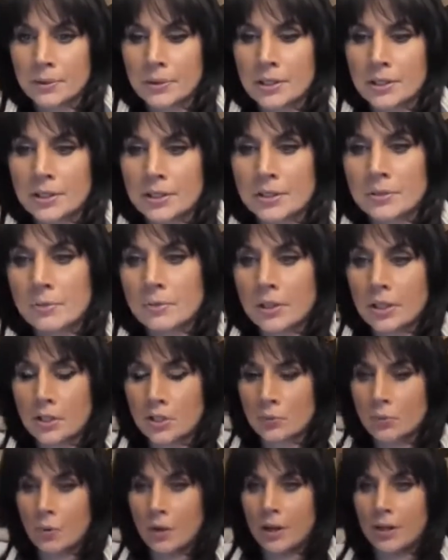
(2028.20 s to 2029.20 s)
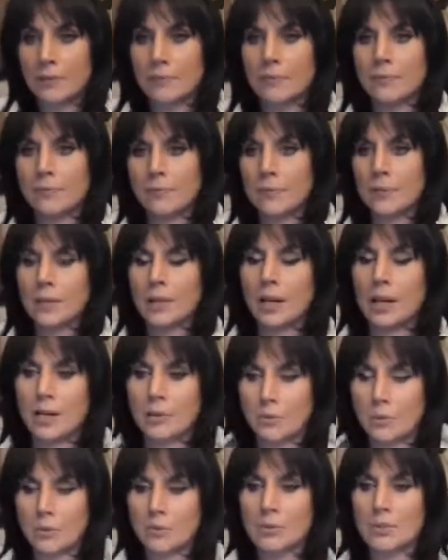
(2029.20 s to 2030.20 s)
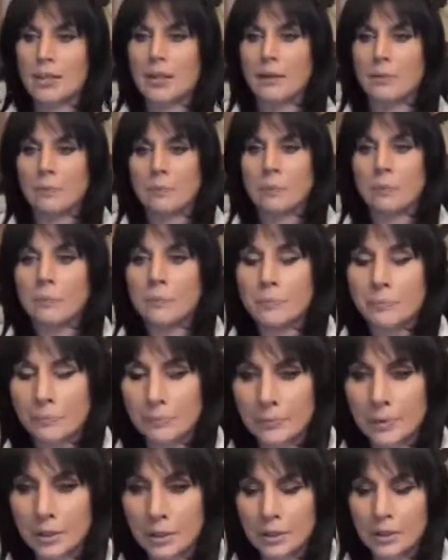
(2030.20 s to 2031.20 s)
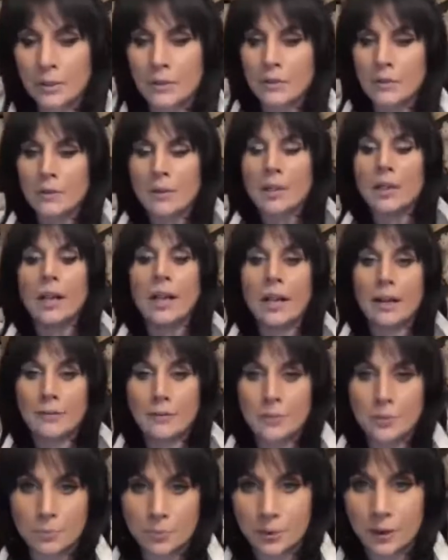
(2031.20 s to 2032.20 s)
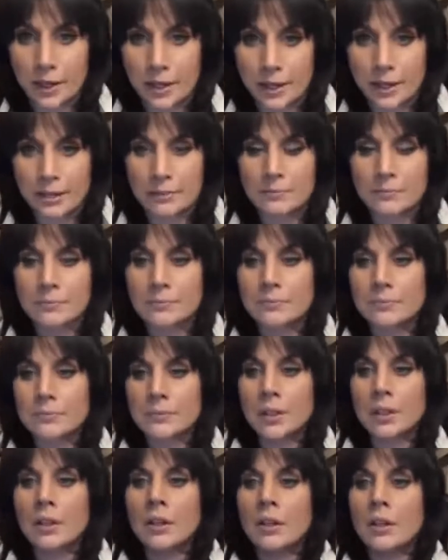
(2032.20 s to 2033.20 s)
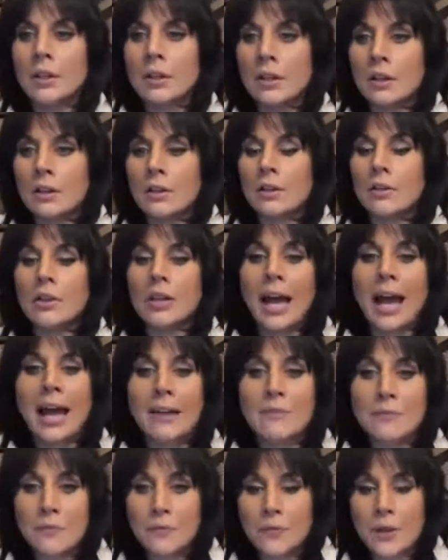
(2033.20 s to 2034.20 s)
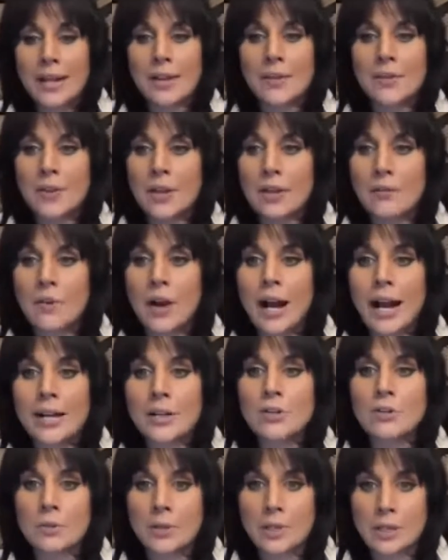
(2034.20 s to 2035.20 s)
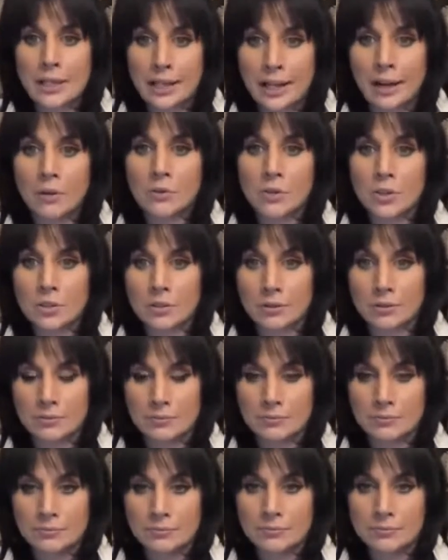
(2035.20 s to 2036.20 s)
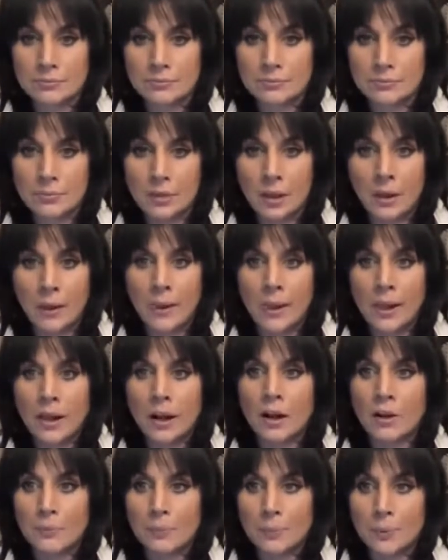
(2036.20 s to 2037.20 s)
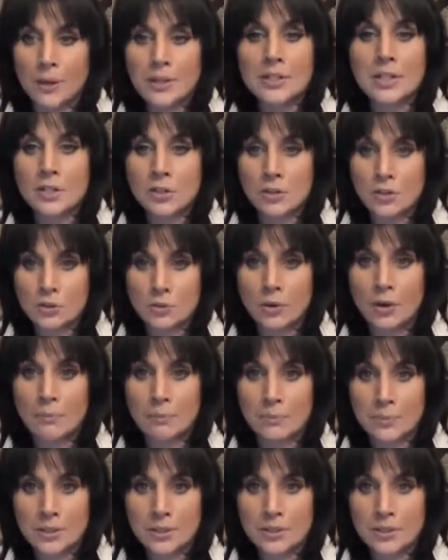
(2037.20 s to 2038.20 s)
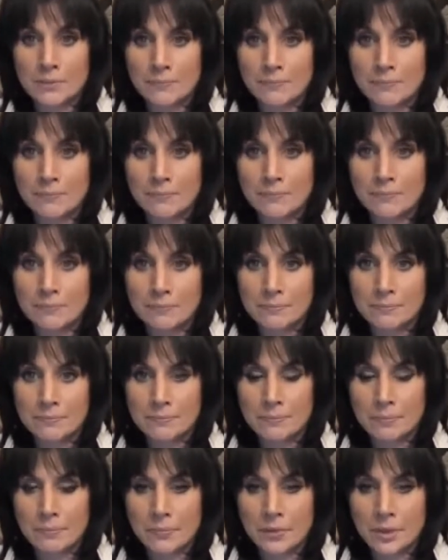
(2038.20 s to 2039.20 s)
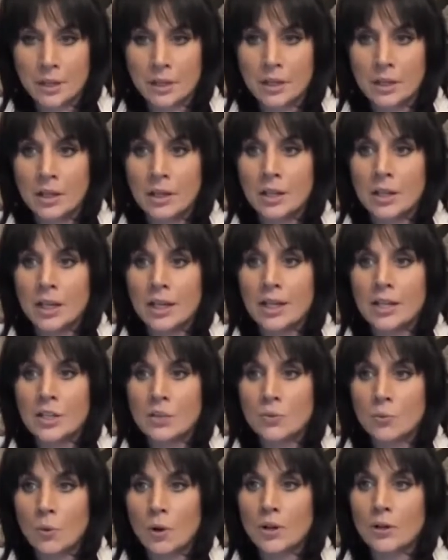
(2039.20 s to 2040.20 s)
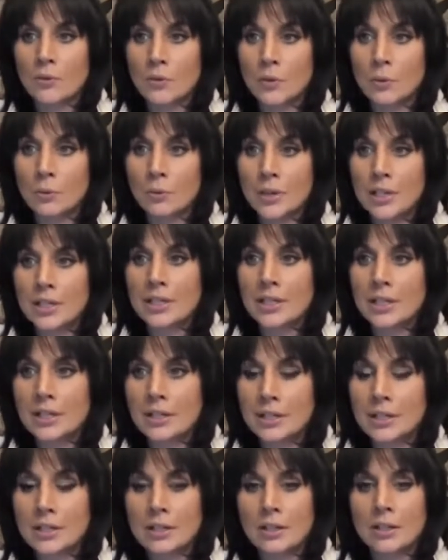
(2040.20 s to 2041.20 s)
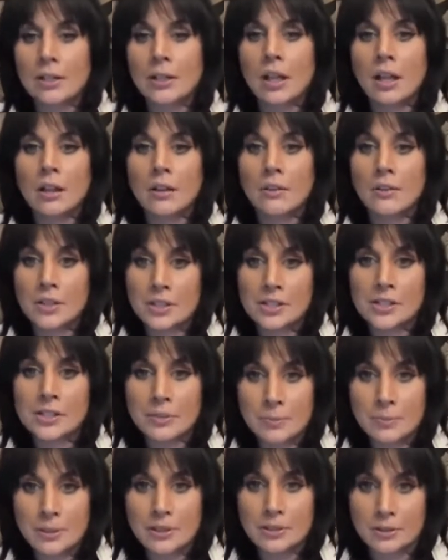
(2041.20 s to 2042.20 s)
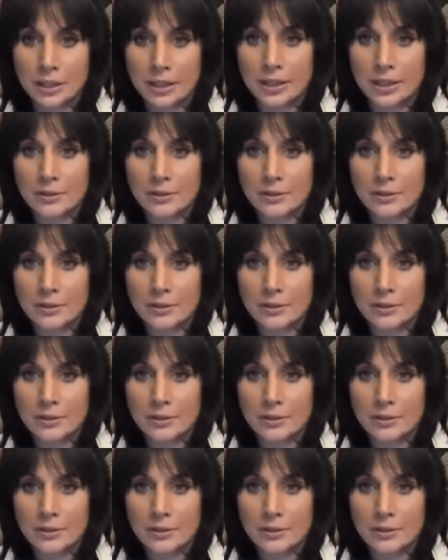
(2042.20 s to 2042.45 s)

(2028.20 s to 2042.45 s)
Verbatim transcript: But this is what I wrote down after praying. That Faith Advisory Council of President Trump's is one of the reasons this has been